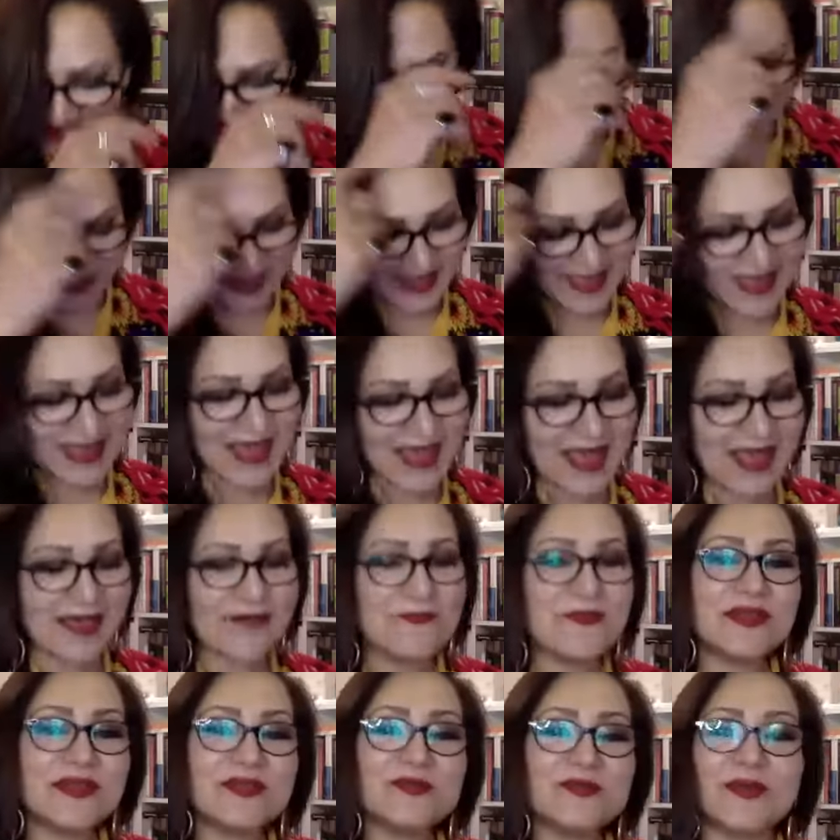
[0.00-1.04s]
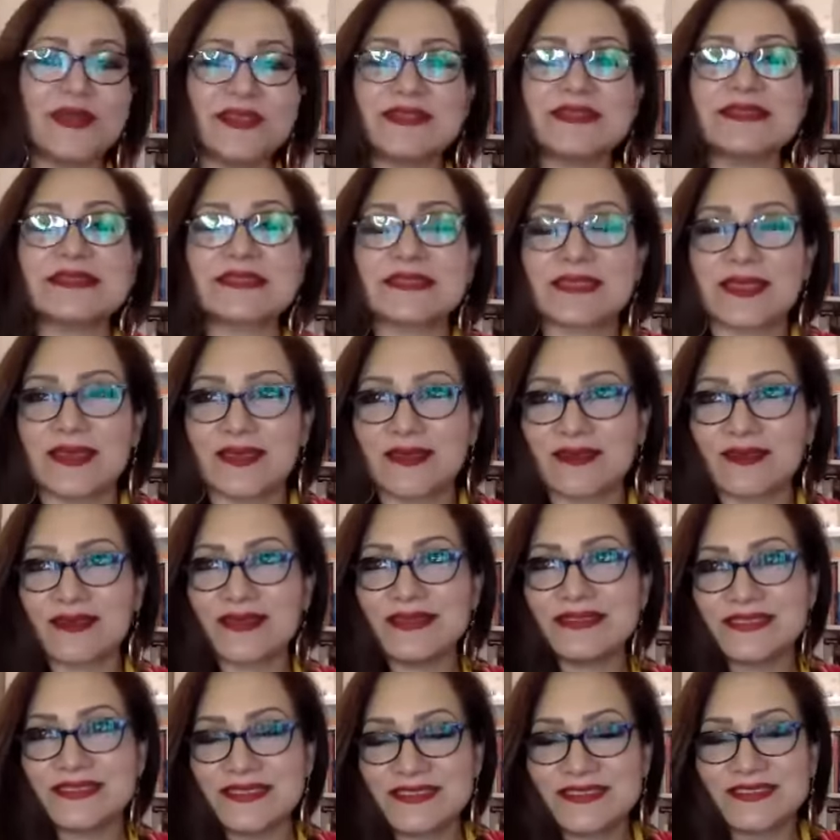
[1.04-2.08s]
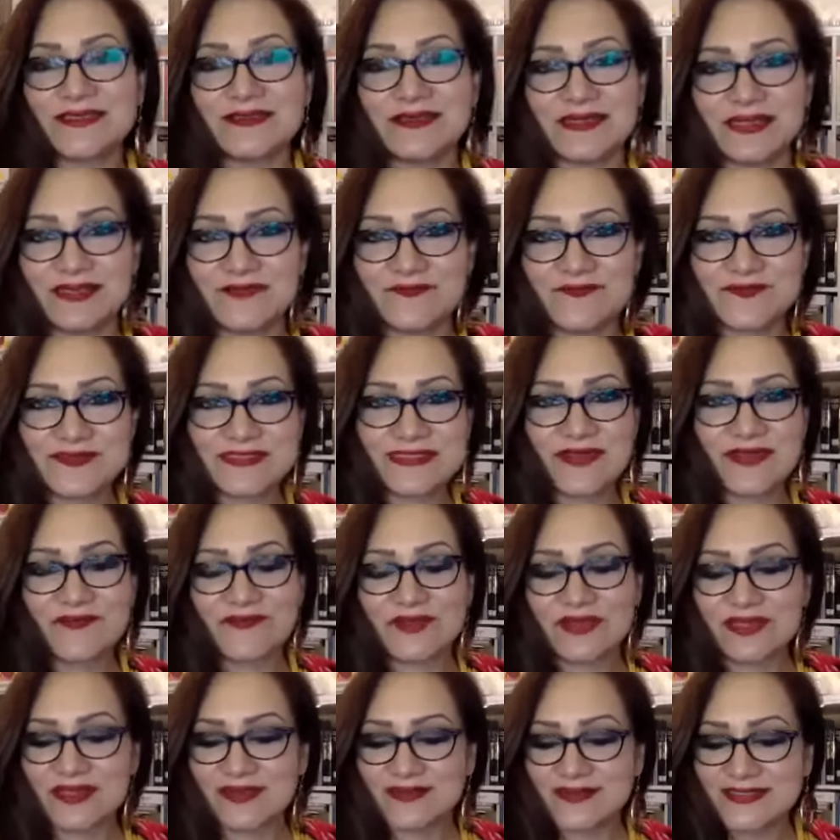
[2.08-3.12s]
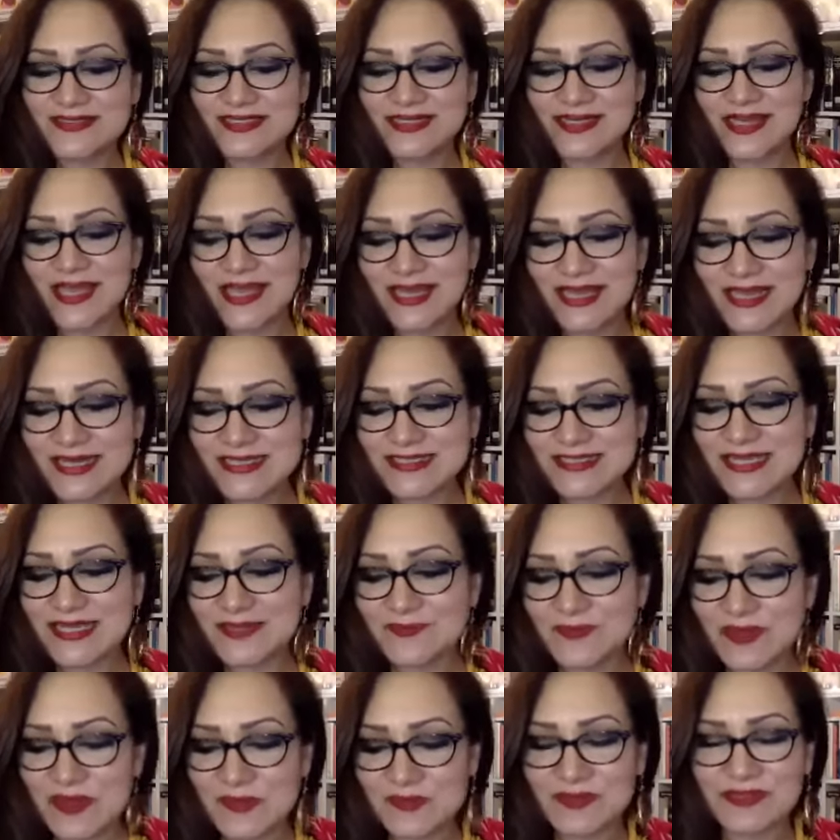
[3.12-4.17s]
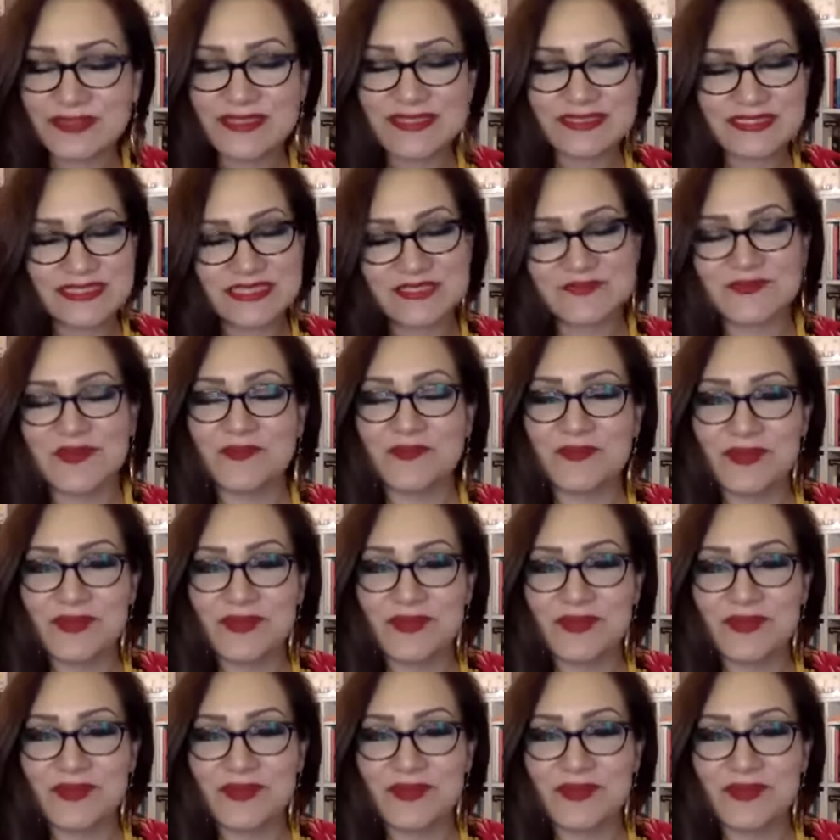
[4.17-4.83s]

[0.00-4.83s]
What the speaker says: No, I've been doing this consistently for 7 years. And like I tell people, this is my